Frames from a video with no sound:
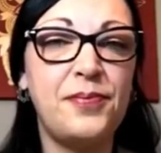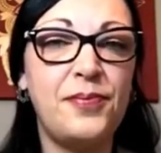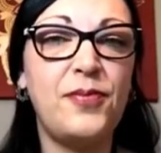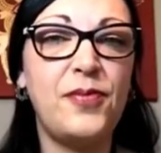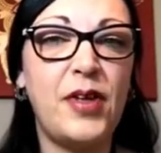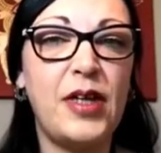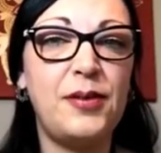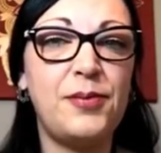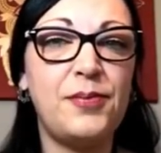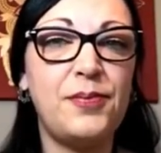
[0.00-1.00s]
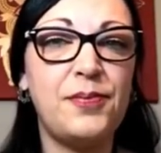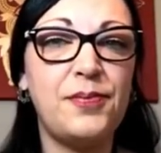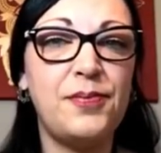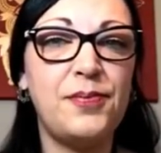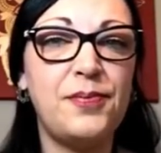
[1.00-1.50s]
and all that
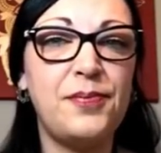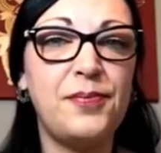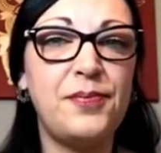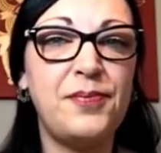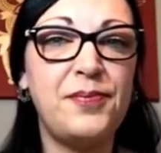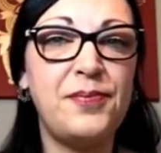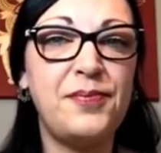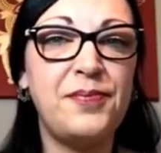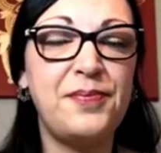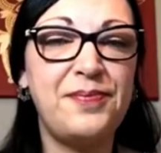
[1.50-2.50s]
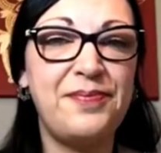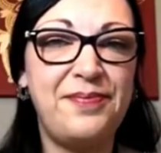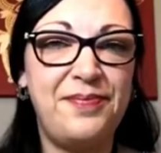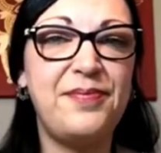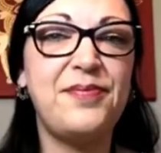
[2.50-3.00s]
that entailed.
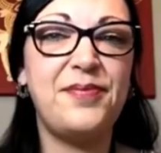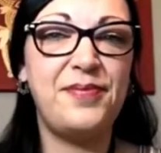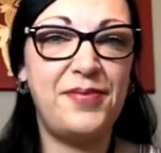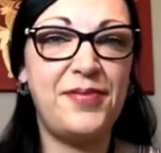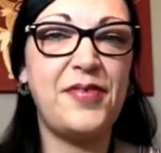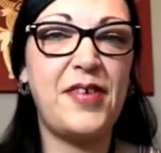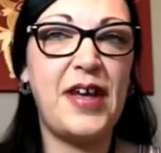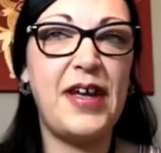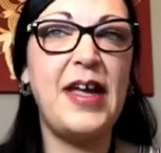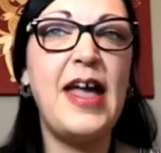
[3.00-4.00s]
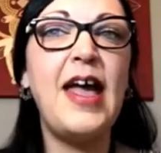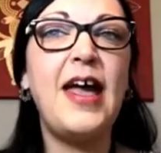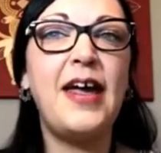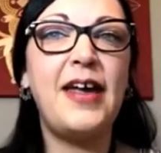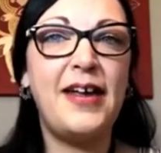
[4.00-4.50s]
So that's a
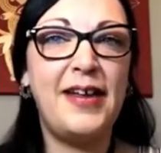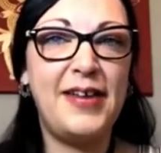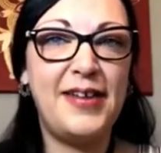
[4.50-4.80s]
brief.